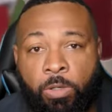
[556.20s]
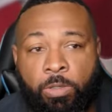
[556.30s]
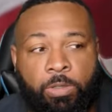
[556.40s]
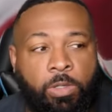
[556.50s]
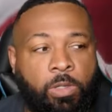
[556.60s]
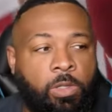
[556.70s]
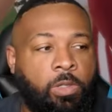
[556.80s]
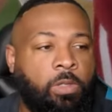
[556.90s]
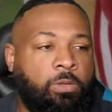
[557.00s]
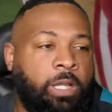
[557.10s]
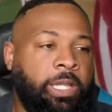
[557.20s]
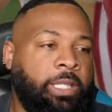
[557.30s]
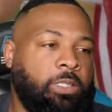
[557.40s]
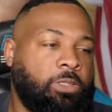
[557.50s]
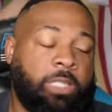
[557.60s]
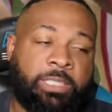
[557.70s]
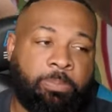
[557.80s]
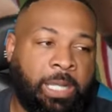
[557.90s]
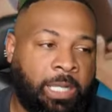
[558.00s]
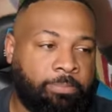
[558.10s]
it's hard, right? So
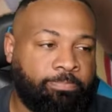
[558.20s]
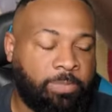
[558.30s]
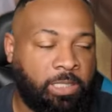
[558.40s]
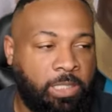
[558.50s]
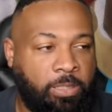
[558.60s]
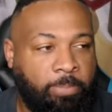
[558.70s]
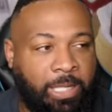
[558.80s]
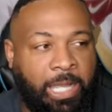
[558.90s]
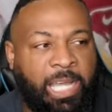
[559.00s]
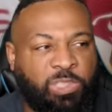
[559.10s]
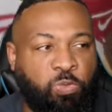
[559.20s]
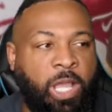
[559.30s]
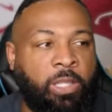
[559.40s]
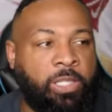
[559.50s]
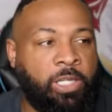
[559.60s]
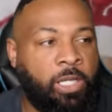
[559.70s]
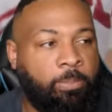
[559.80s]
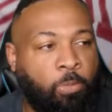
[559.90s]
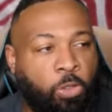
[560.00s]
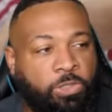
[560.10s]
that's mine. Uh, my guy's rallying
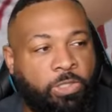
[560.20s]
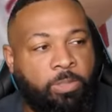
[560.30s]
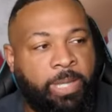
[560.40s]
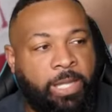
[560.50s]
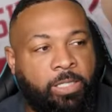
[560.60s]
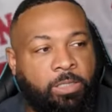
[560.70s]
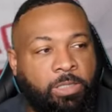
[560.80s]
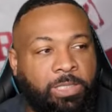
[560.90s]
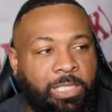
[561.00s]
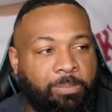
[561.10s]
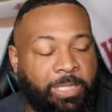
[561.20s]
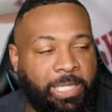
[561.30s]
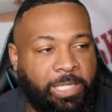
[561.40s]
up, Martin Gramatica. Looks like I'm